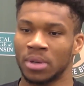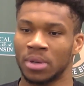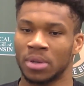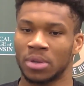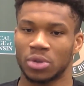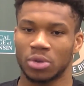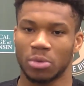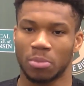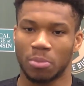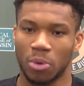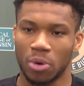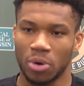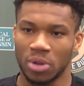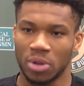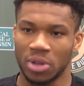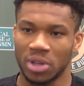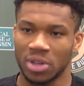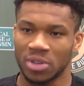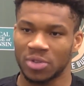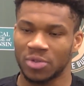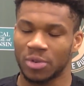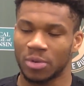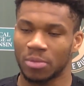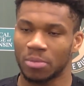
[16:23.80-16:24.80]
supporting
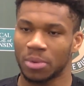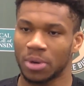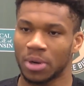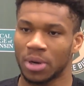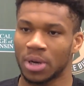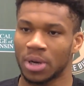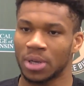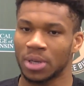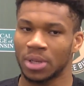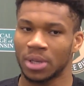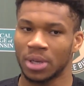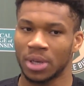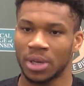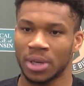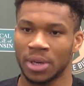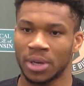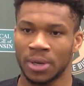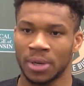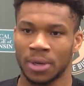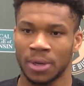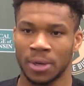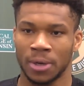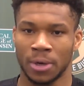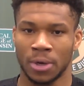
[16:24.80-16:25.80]
us from uh, here,
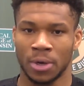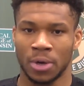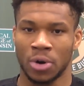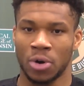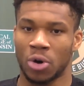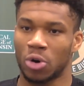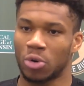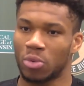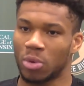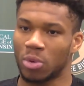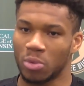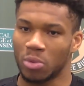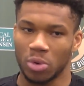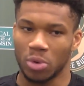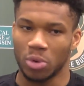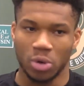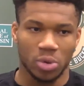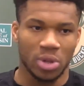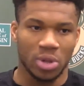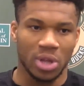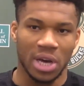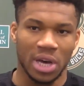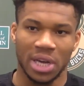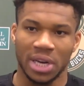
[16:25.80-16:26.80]
or when we go
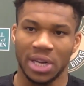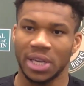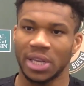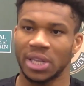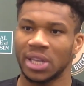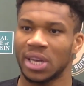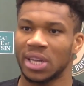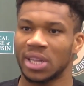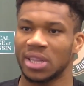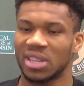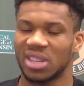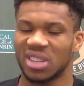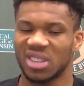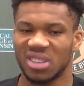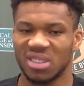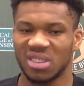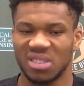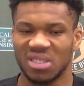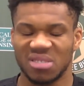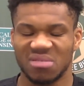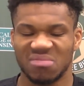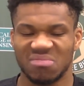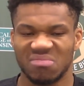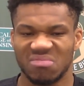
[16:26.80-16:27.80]
to the arena and
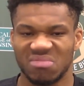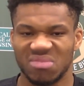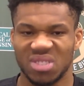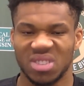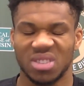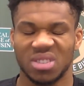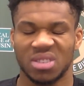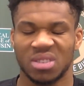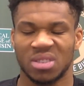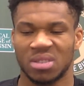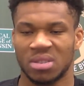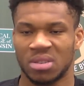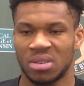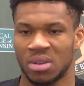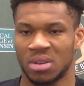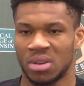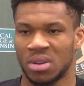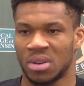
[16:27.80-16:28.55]
the, it's,